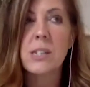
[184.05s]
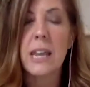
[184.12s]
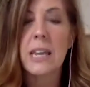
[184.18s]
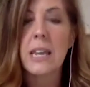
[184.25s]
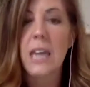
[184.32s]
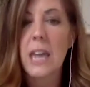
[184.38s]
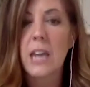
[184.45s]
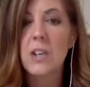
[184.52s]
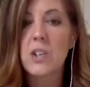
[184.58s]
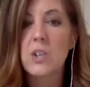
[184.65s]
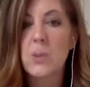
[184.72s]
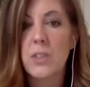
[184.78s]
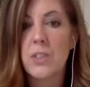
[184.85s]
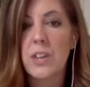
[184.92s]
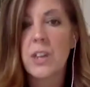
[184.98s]
engage
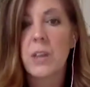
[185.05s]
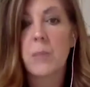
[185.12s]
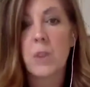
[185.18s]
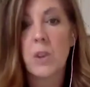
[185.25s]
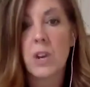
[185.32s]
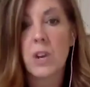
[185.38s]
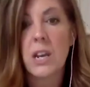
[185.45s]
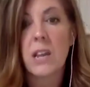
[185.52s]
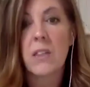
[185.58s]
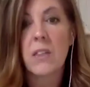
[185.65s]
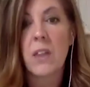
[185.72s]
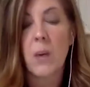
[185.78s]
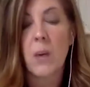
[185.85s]
with the community that